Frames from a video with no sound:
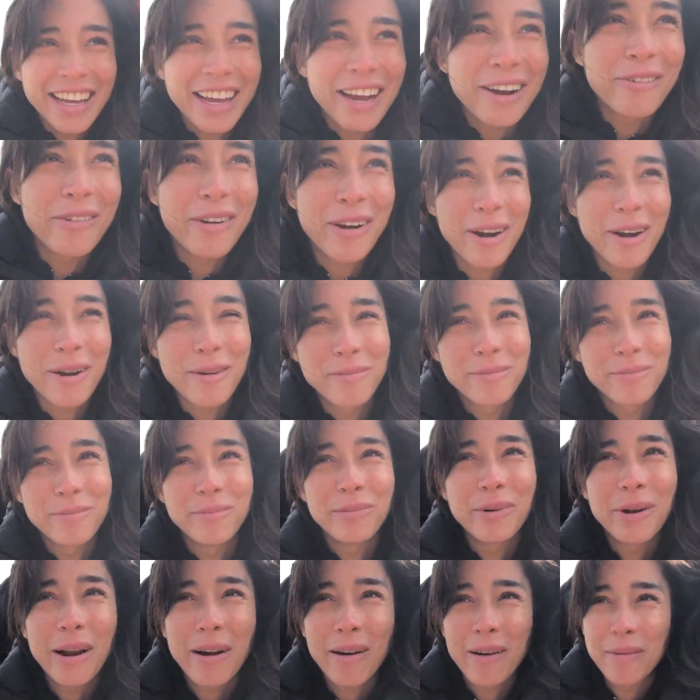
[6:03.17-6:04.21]
yeah, we are
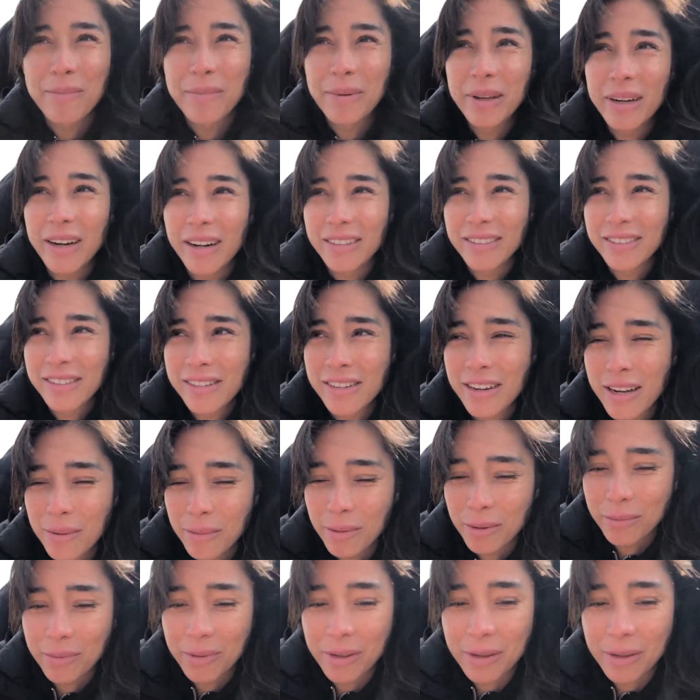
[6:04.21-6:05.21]
we are a bit unstable